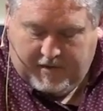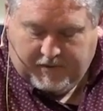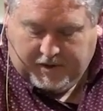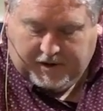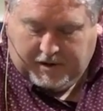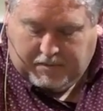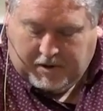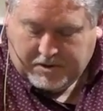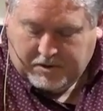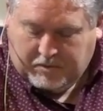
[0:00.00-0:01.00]
for the
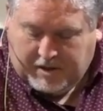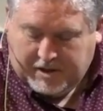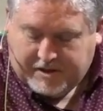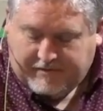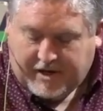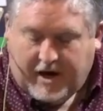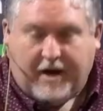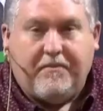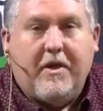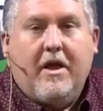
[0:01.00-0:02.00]
unipersonal oneness of
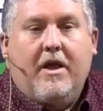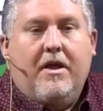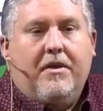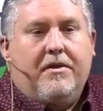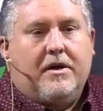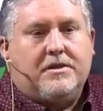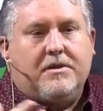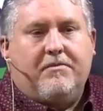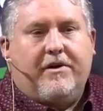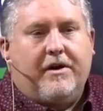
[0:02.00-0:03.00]
God. There are
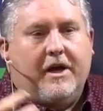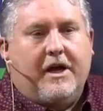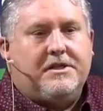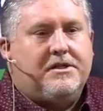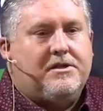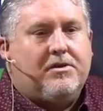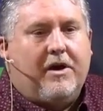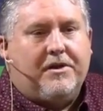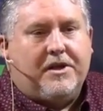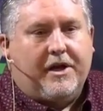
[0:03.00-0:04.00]
some variations
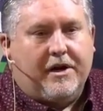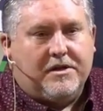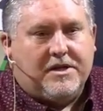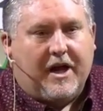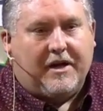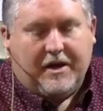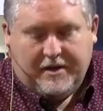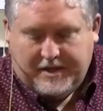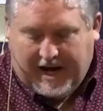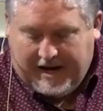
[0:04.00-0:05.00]
throughout the years, like
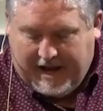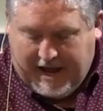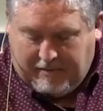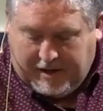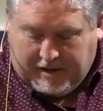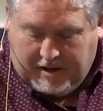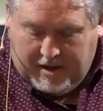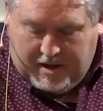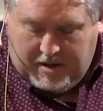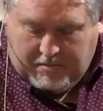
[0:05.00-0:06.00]
dynamic
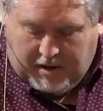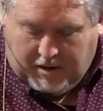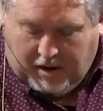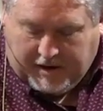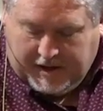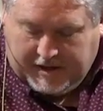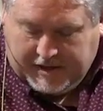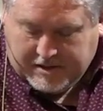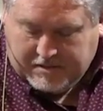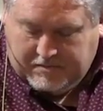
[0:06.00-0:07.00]

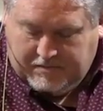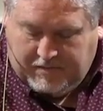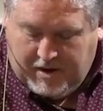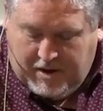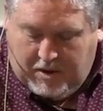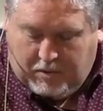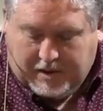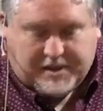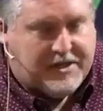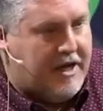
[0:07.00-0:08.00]
monarchianism,
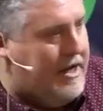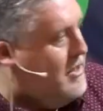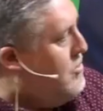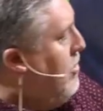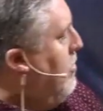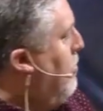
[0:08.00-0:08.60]
which says, oh,